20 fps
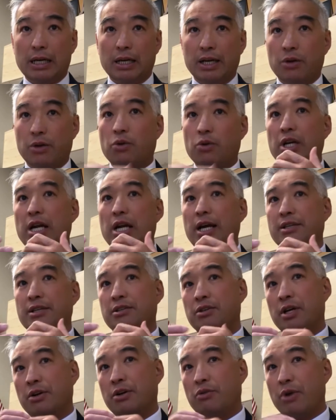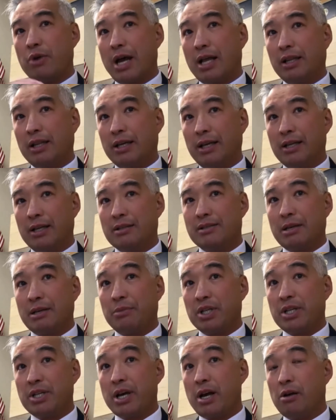and organized another rally in
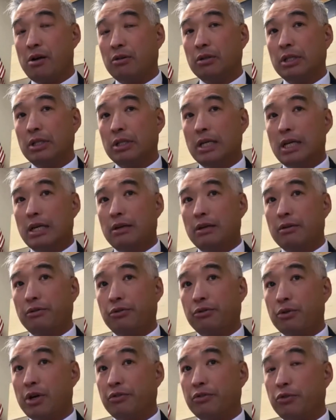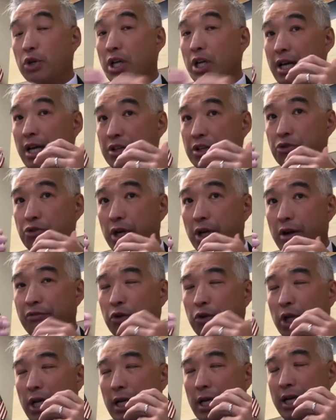San Mateo throughout the country,
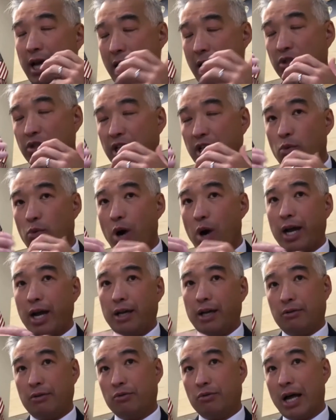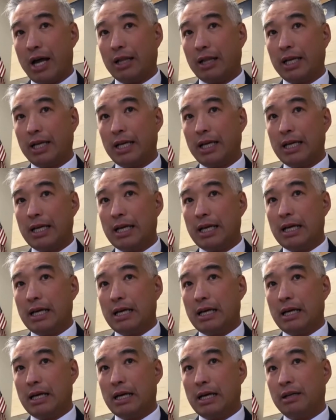for the county-wide rally.
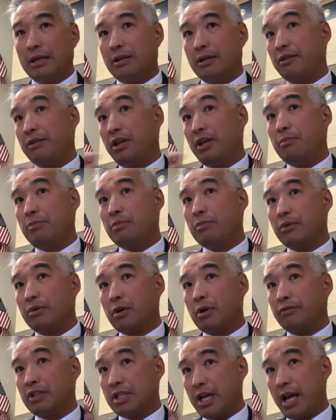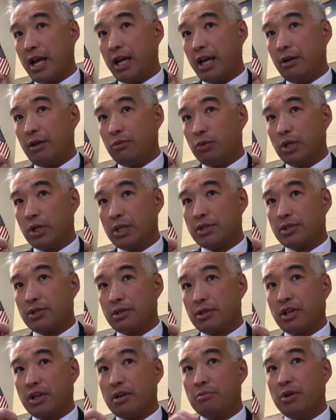And the theme of the day
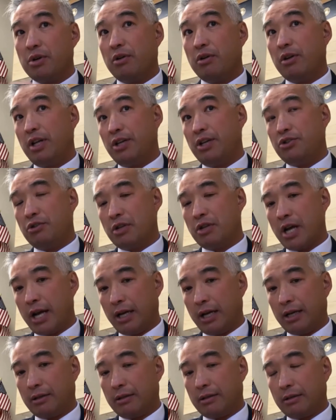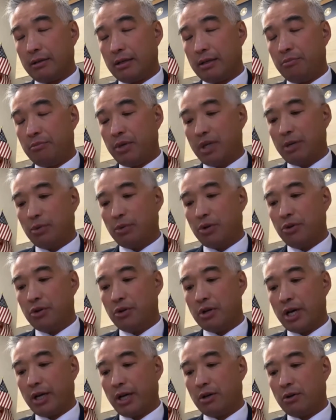was Communities United, and be able to
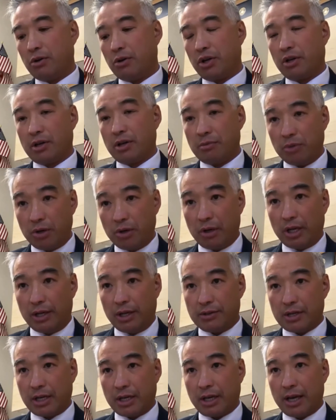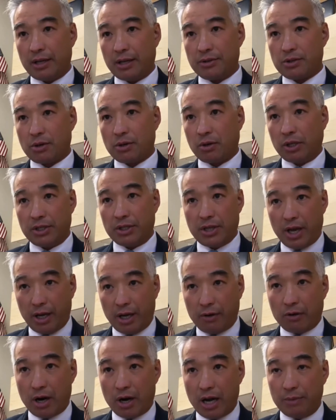unite all the communities against all these
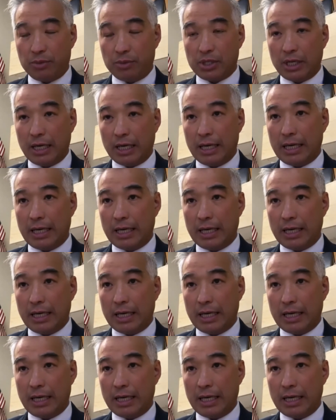hate crimes,